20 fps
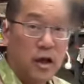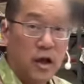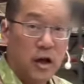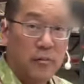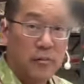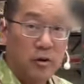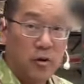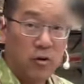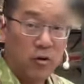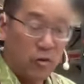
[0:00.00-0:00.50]
I'm
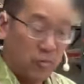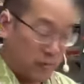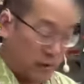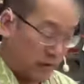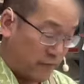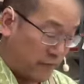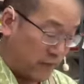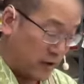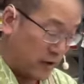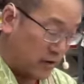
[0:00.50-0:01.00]
gonna hold my
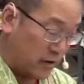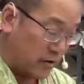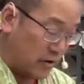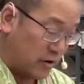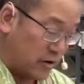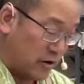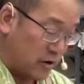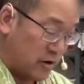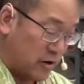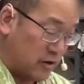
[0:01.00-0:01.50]
finger
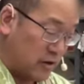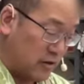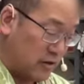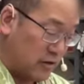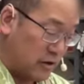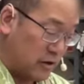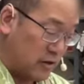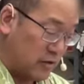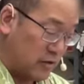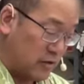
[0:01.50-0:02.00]
here
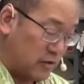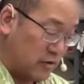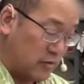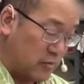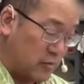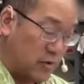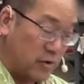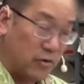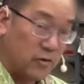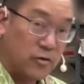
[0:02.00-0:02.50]
and just
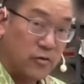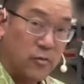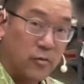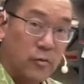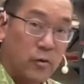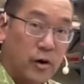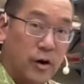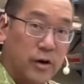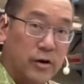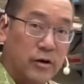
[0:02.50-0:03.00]
spill some
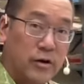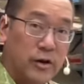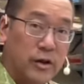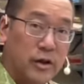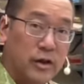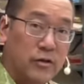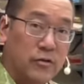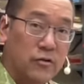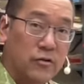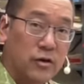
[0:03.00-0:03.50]
water
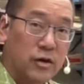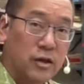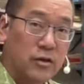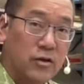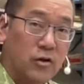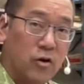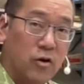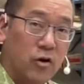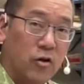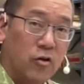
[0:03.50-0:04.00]
in so it gets
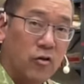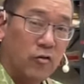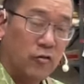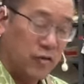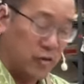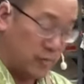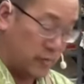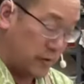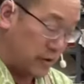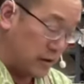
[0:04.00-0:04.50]
all over
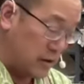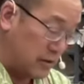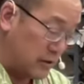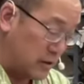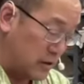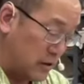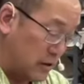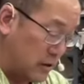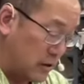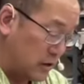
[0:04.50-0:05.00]
the place
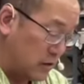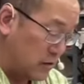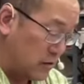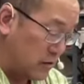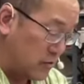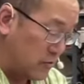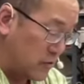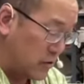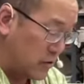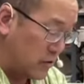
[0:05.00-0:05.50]
and then I can
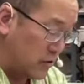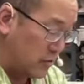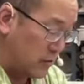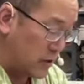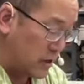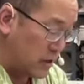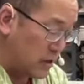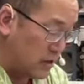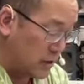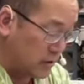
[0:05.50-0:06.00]
smear it
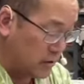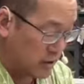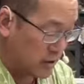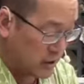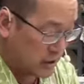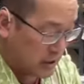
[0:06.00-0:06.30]
around.